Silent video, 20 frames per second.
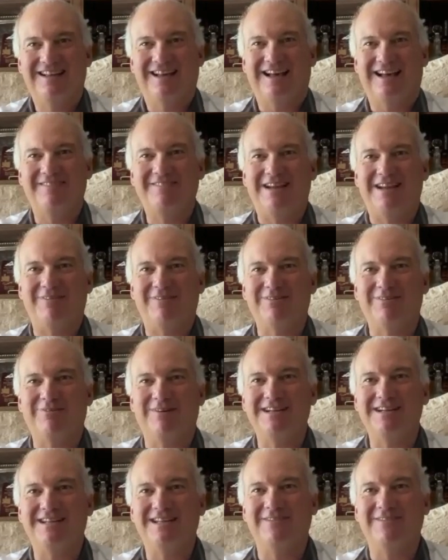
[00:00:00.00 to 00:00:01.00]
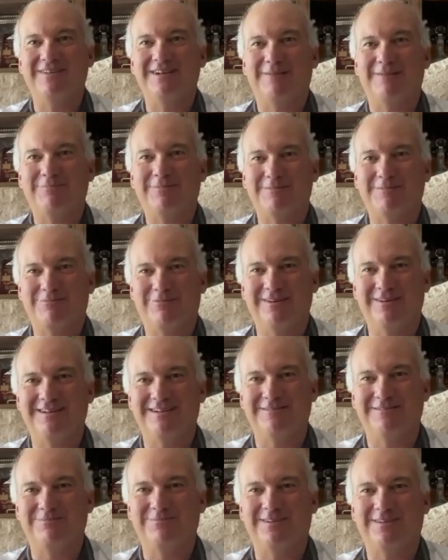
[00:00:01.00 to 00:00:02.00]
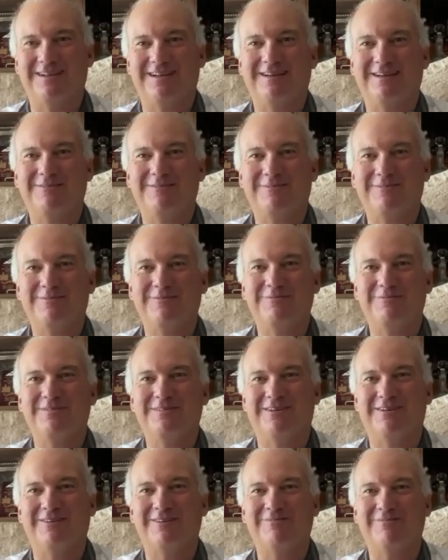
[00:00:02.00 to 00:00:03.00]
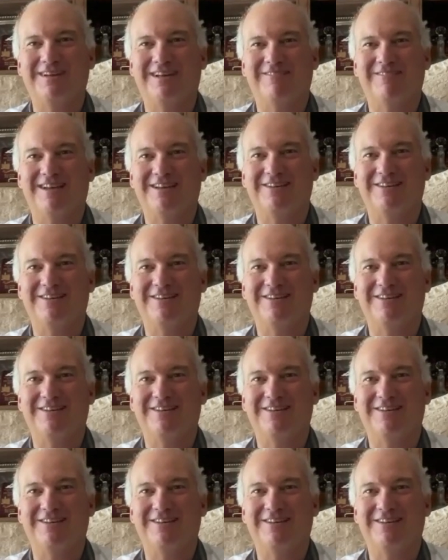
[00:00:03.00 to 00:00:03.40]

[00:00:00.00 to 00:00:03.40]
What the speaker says: I've never quite given up to the point of going wing on wing.